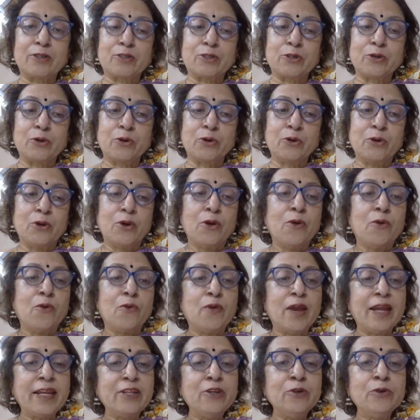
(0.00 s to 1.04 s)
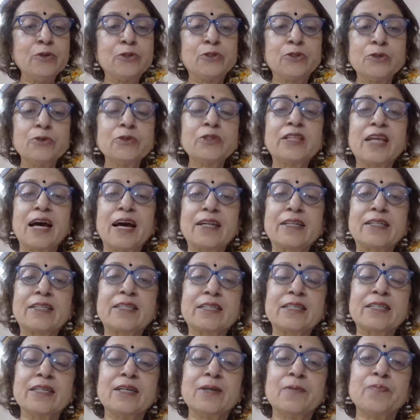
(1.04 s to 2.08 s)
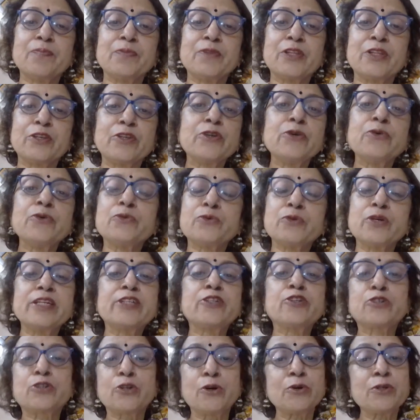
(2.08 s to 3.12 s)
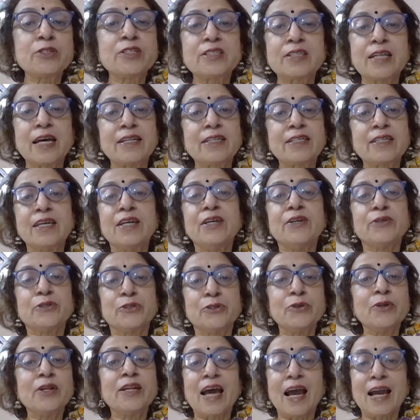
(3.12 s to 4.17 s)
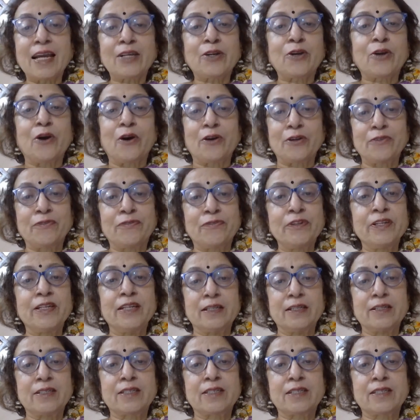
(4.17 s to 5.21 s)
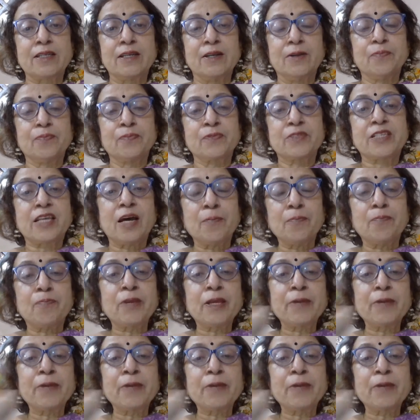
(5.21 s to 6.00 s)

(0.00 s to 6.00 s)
So when you do that, it shows that you lack confidence. Some